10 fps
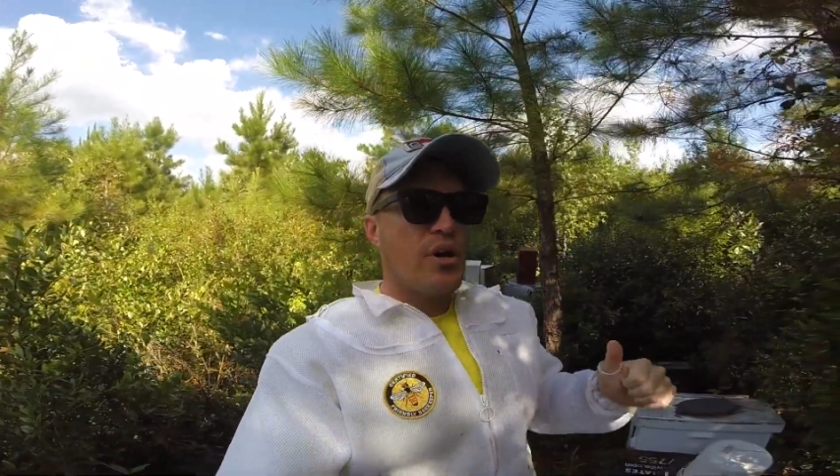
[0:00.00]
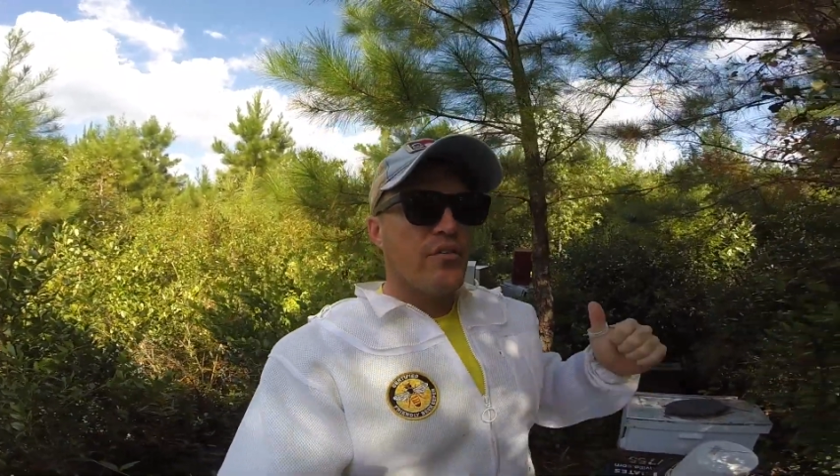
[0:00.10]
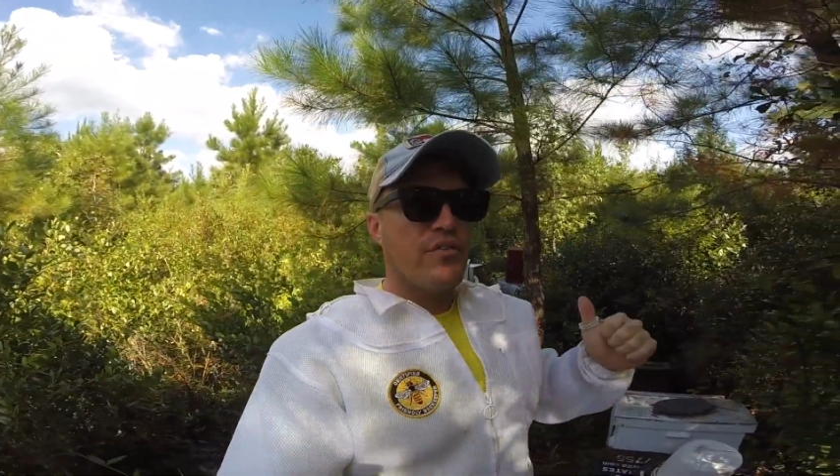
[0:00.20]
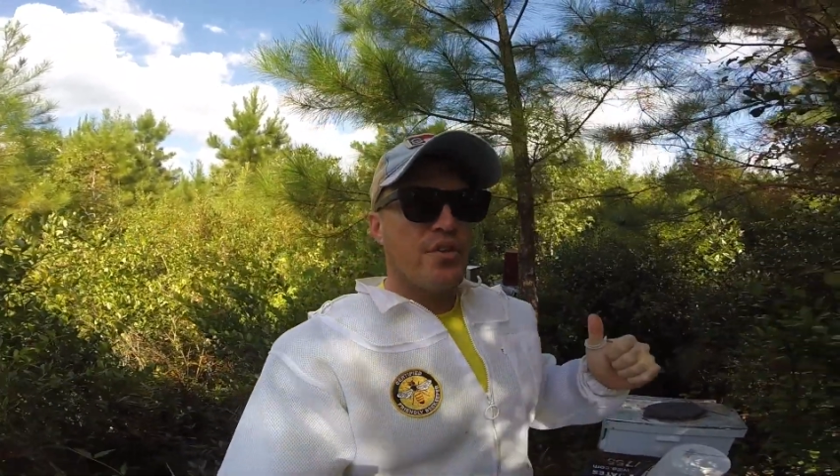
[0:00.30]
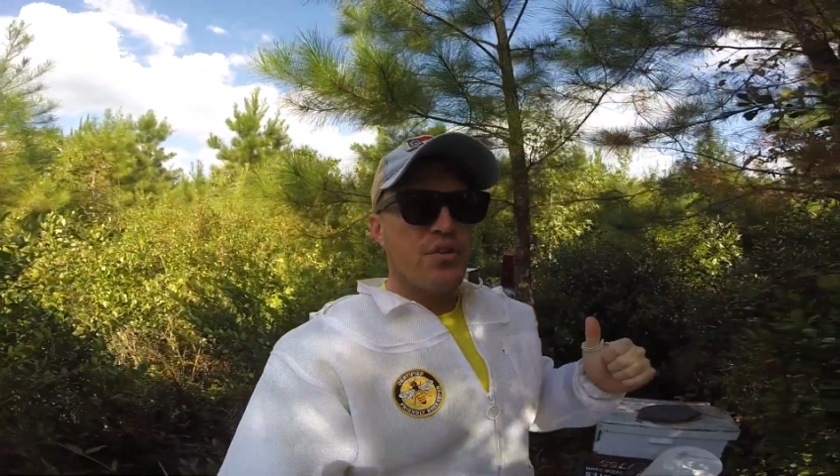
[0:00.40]

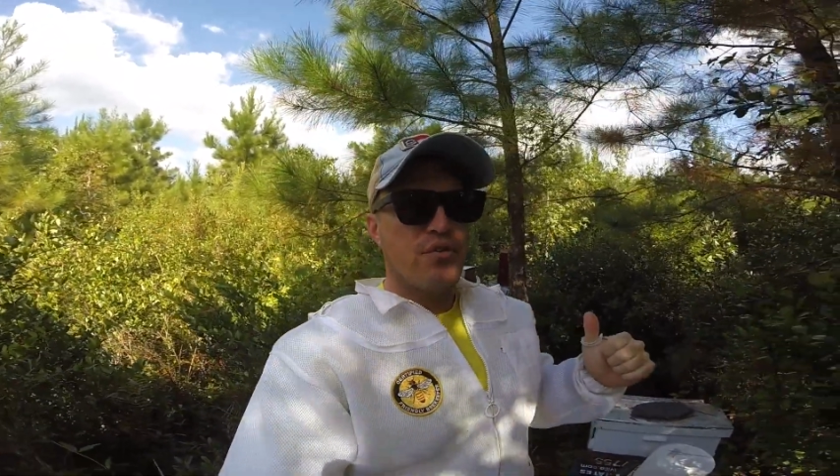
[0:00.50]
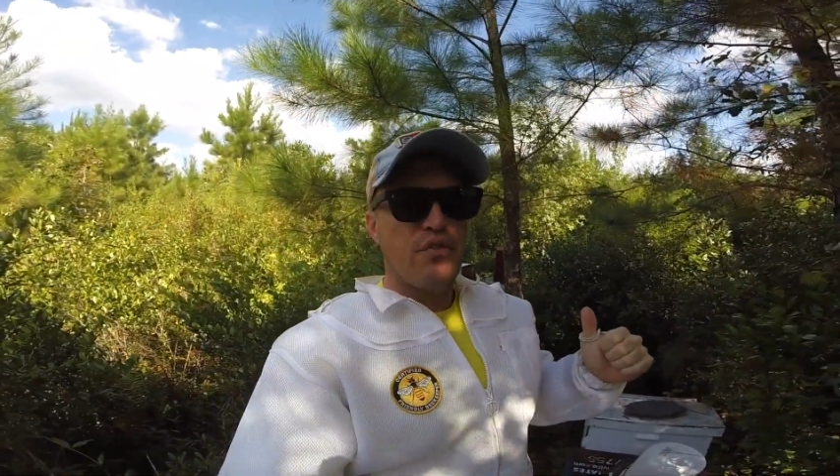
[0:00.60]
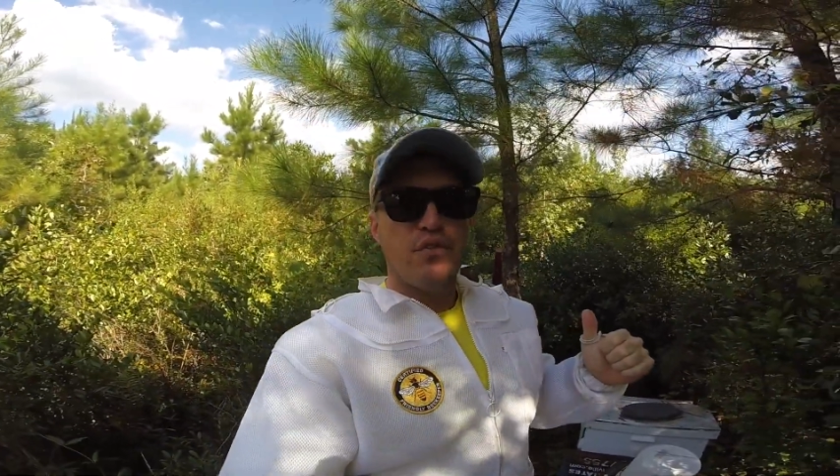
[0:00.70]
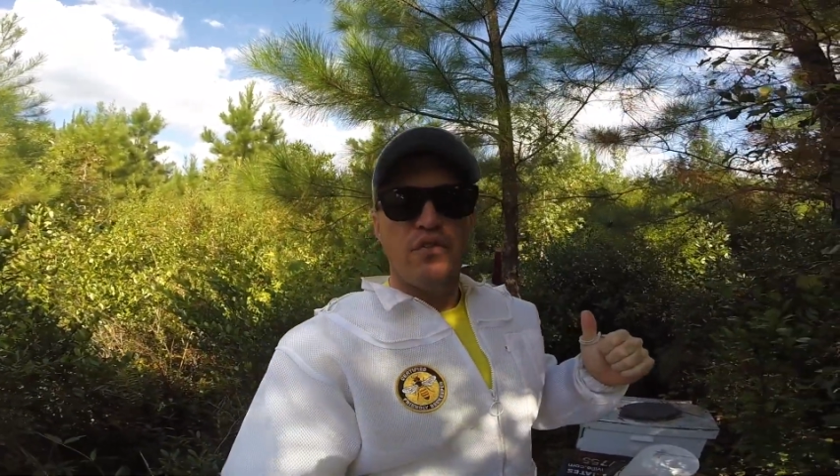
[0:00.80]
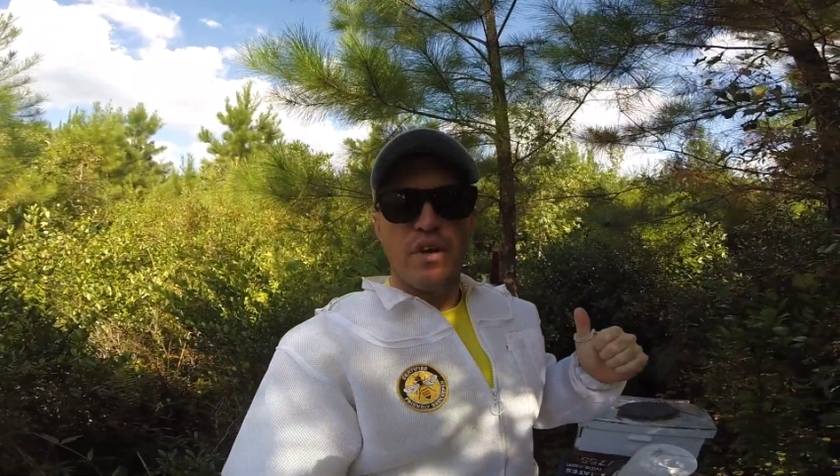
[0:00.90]
of the
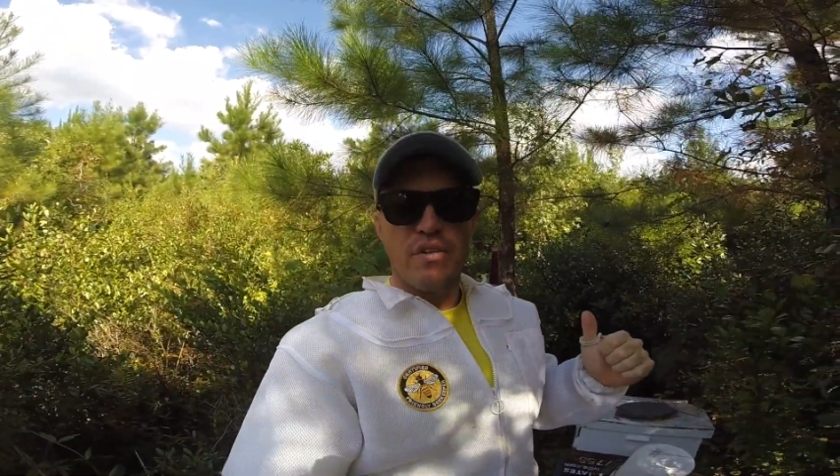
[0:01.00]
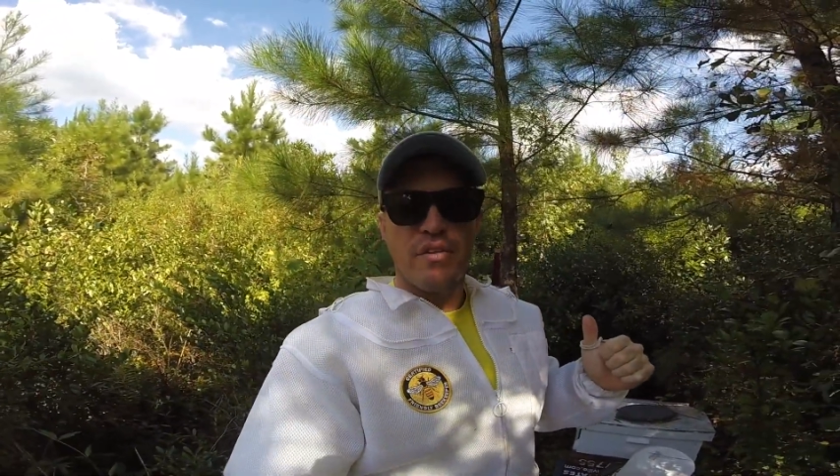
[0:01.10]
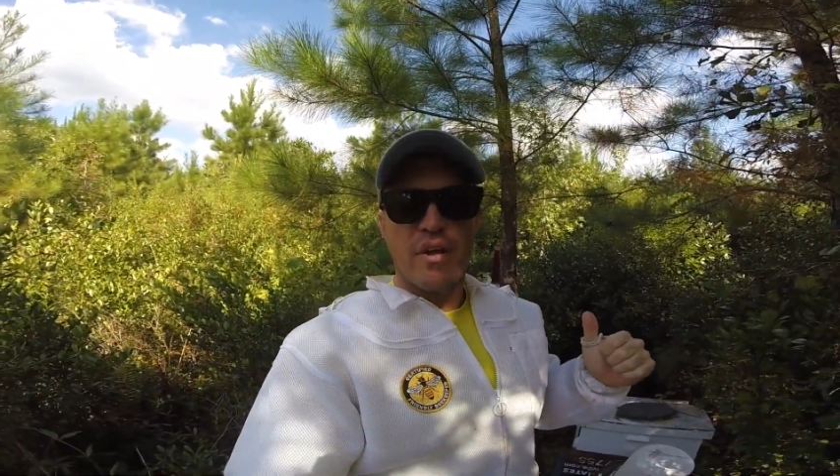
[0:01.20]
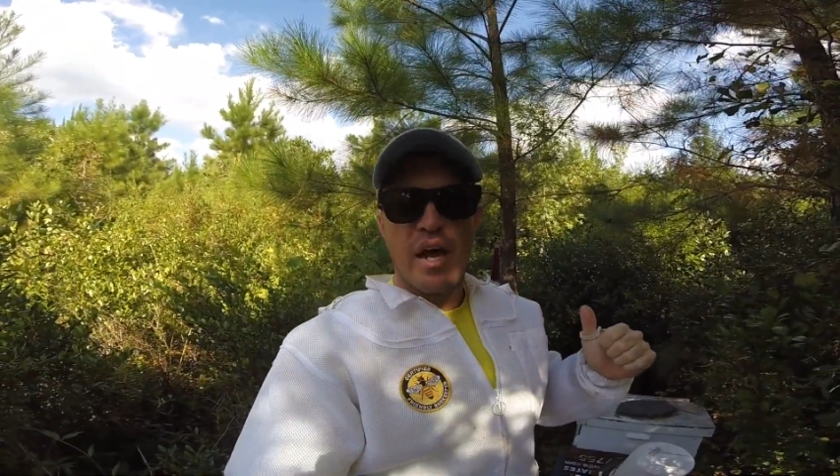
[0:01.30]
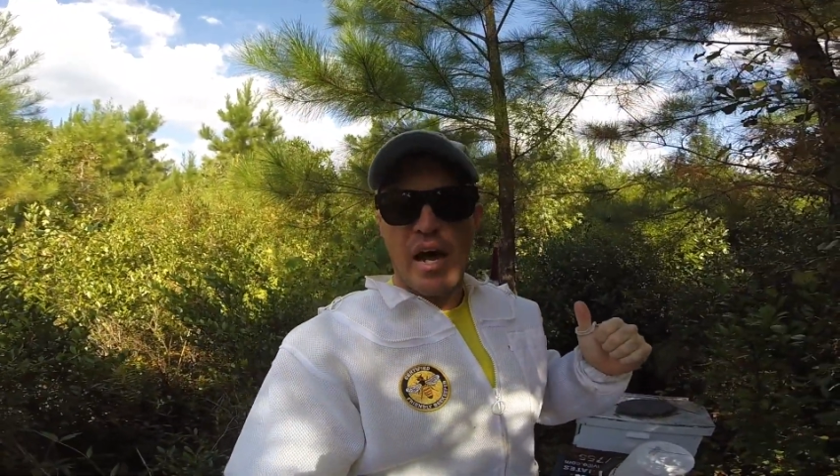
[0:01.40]

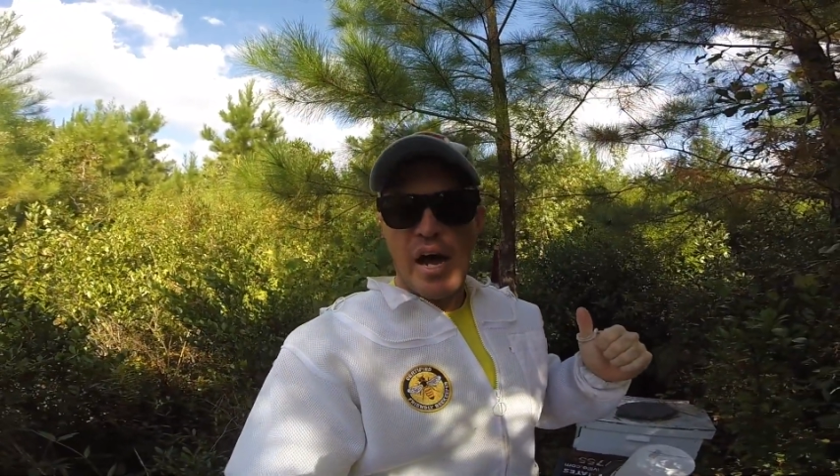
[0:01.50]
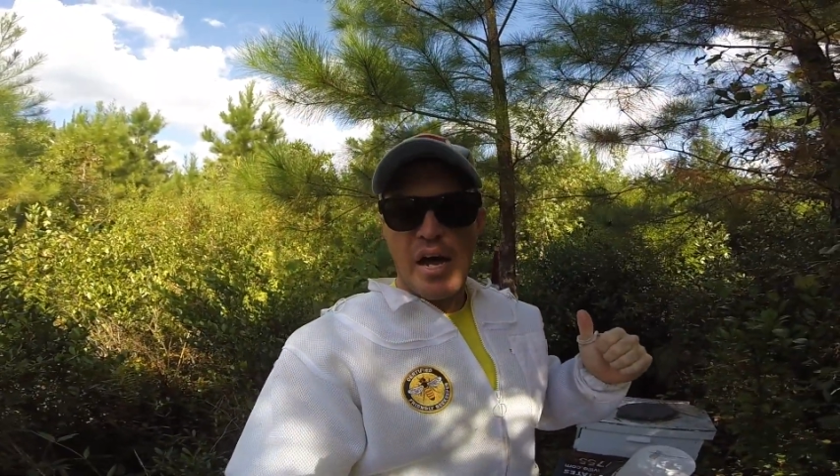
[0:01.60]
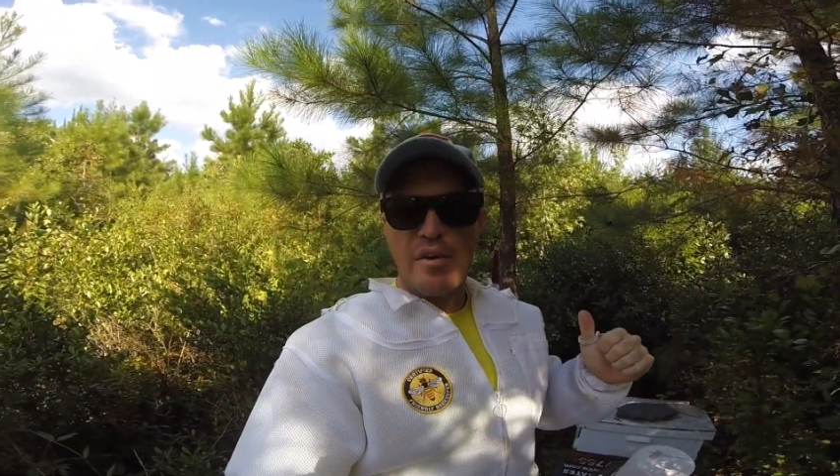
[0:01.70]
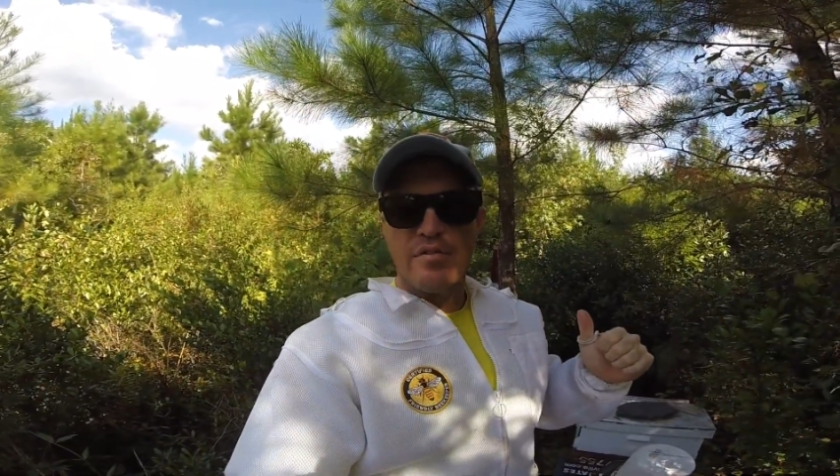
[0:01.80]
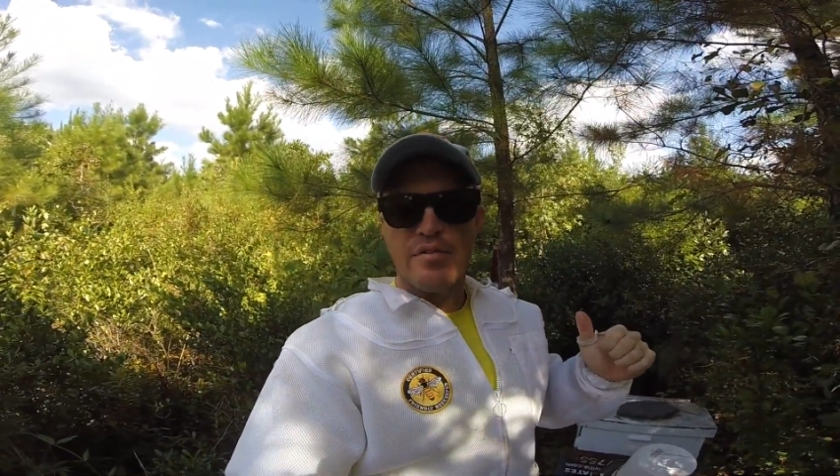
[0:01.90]
5th
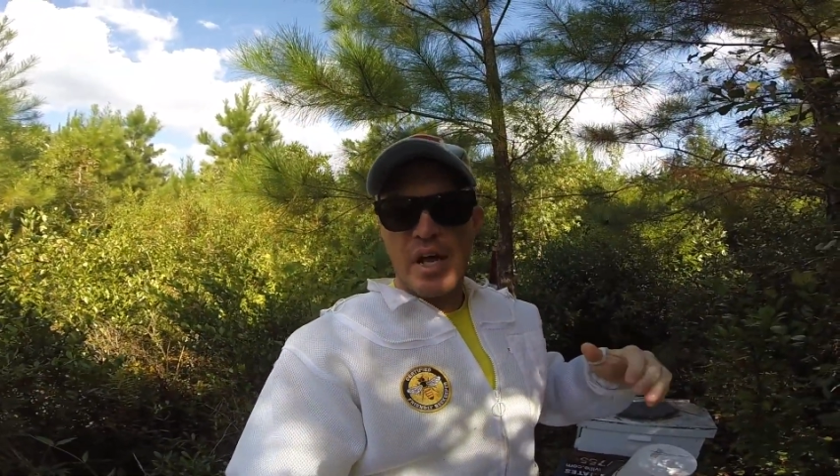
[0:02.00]
hive,